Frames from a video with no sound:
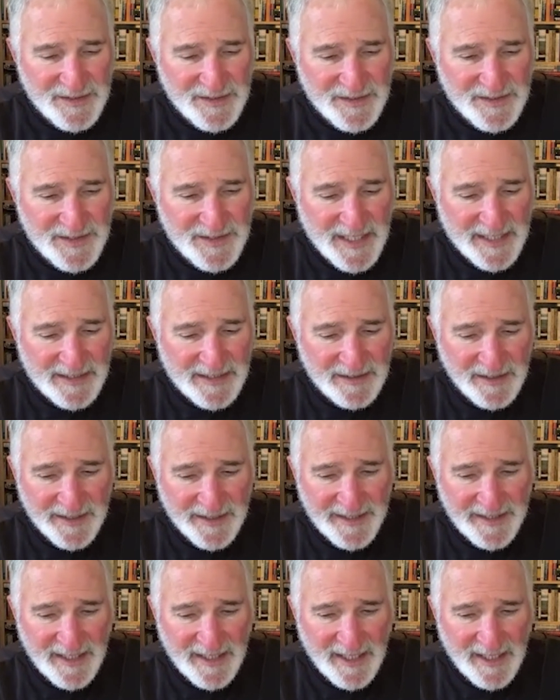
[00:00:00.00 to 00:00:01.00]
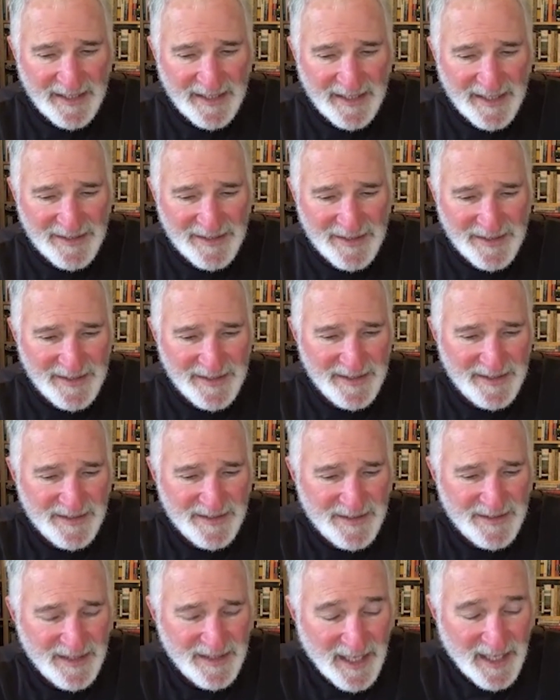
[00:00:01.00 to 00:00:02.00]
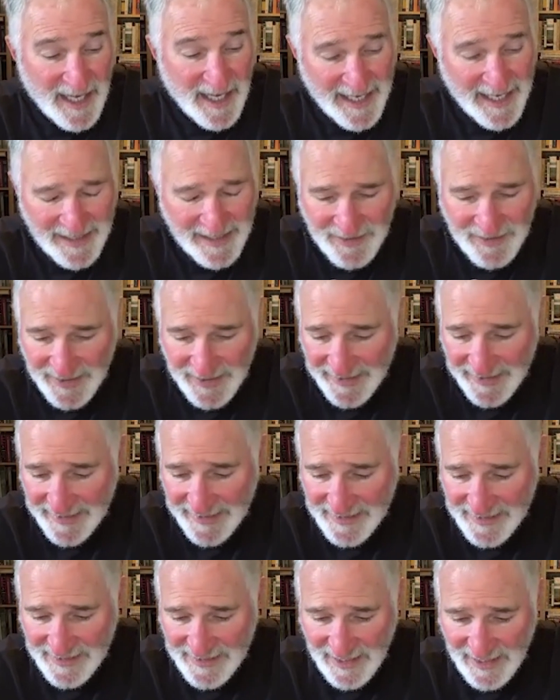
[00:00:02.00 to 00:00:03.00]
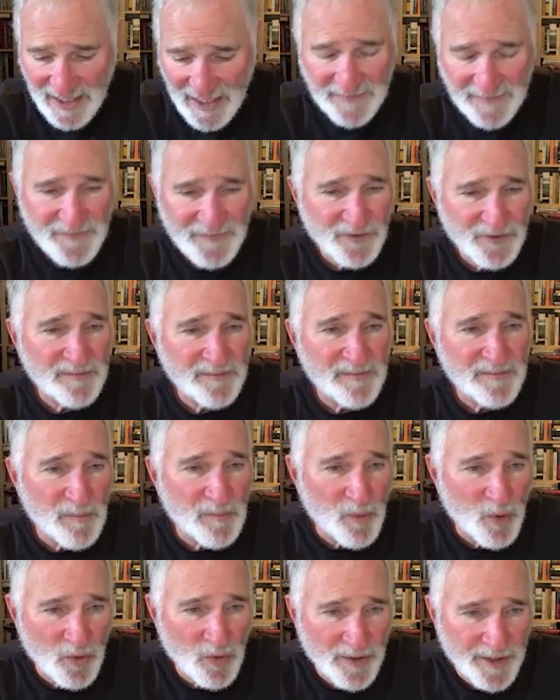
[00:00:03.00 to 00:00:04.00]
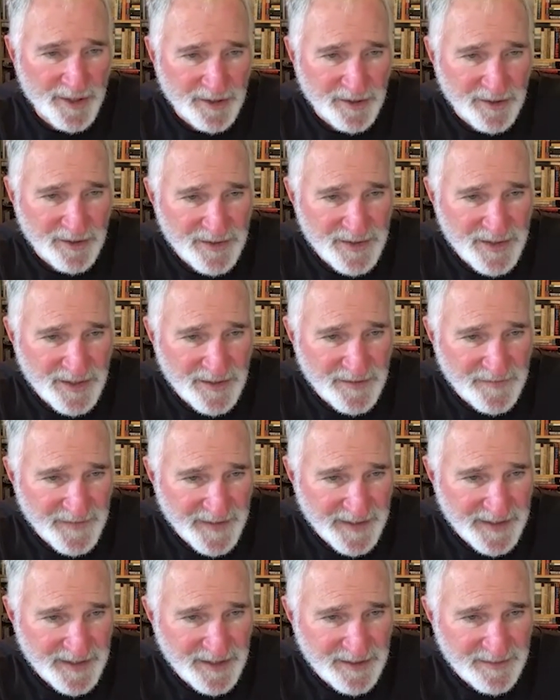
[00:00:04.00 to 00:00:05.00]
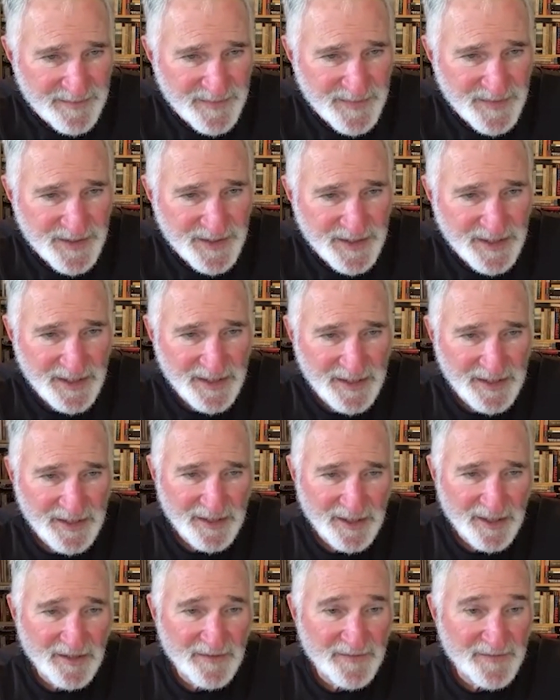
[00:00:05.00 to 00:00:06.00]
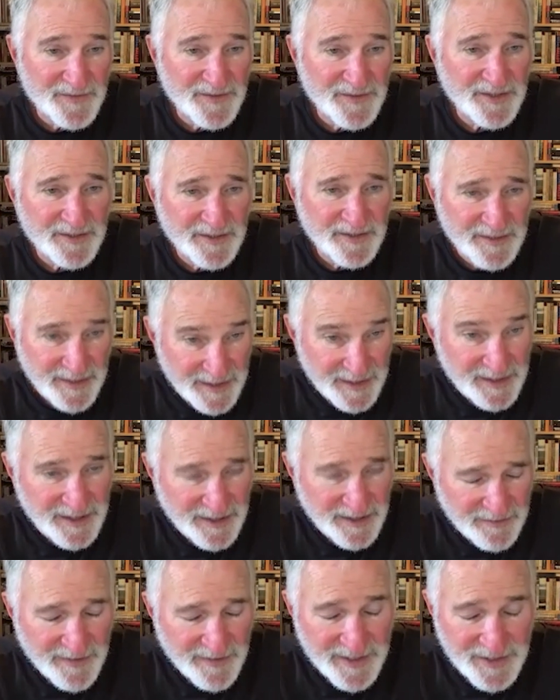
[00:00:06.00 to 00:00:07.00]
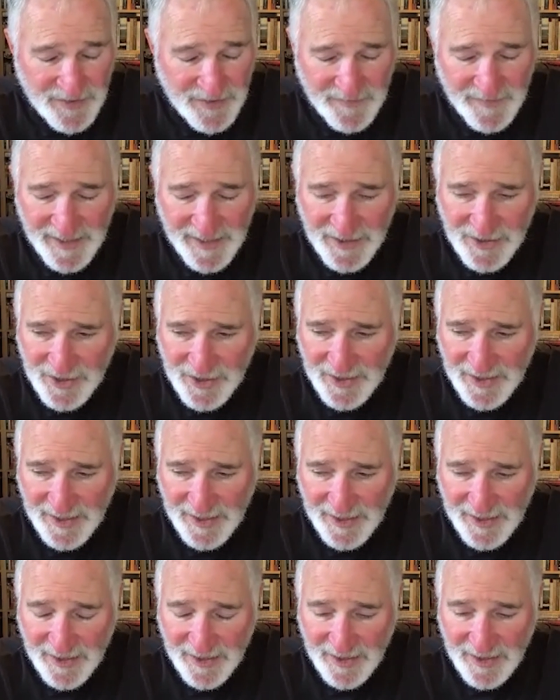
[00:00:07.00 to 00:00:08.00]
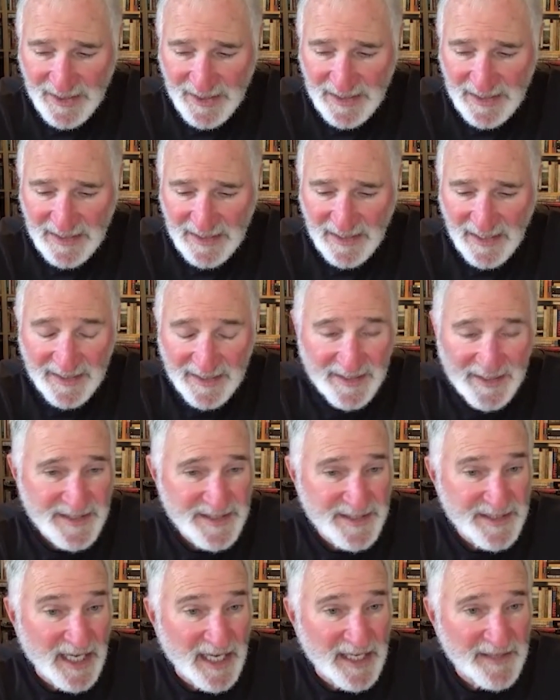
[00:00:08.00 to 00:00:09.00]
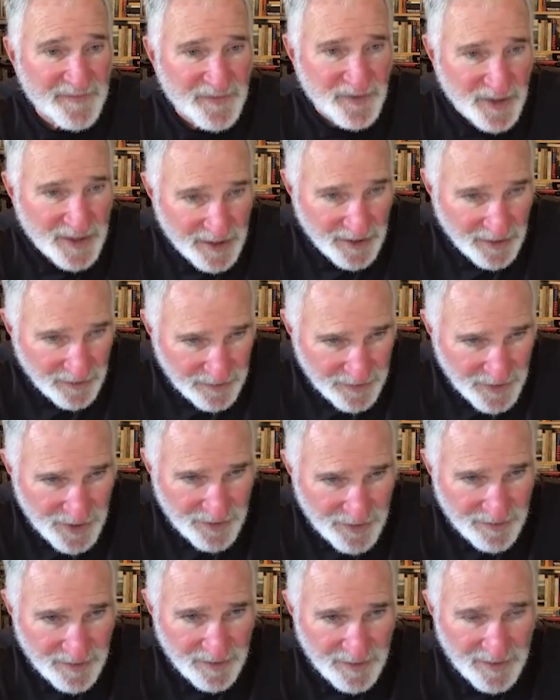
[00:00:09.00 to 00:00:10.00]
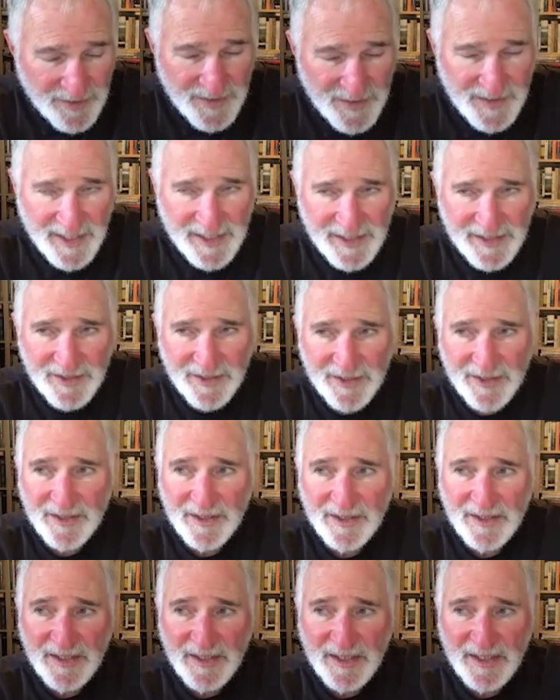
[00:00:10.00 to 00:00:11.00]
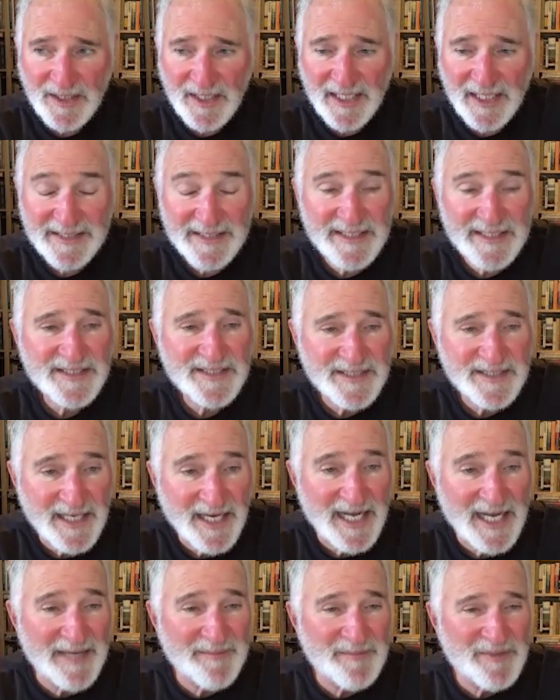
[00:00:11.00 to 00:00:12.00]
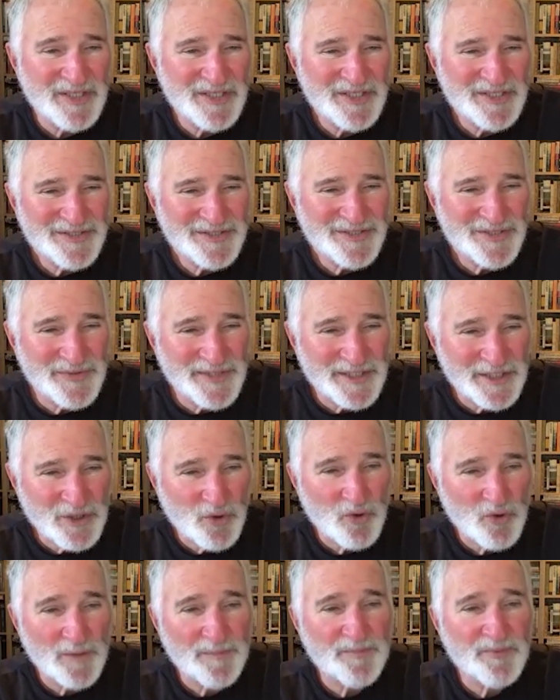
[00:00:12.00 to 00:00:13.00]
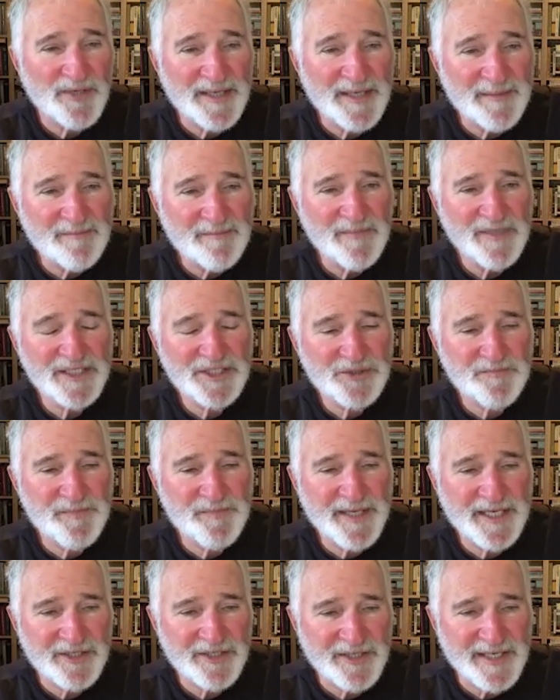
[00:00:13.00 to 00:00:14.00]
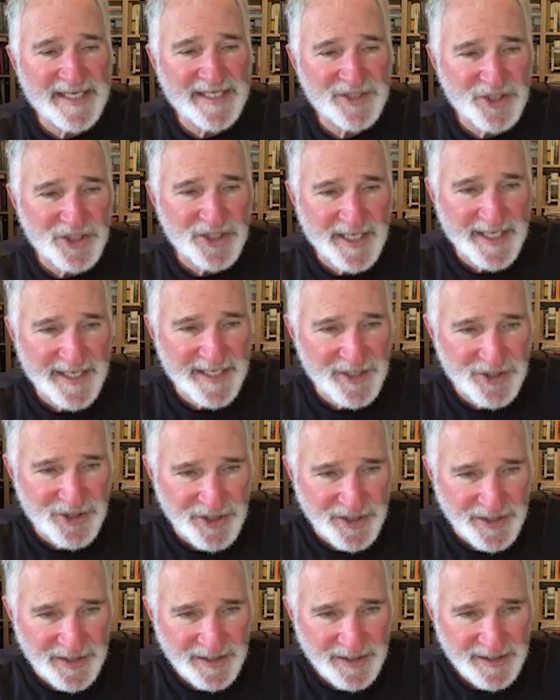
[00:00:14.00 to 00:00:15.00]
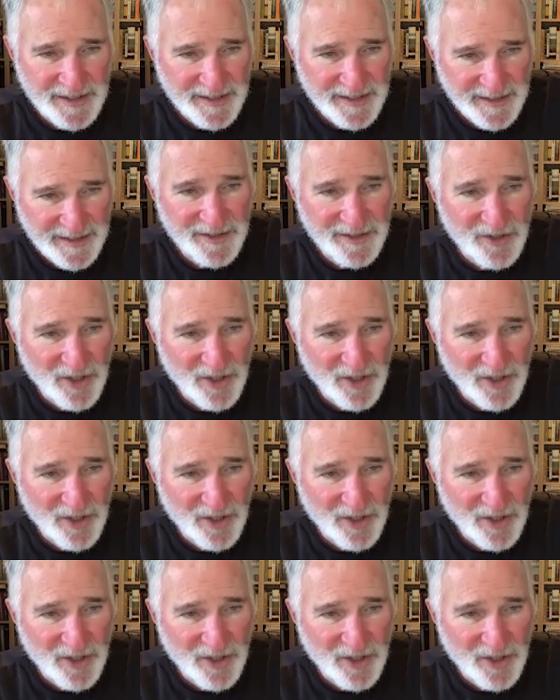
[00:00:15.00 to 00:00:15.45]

Secondly, I think it's time for a memorial to the victims of the Indian reservation here. I think it's time for a cultural center. I think it's time to incorporate much better education in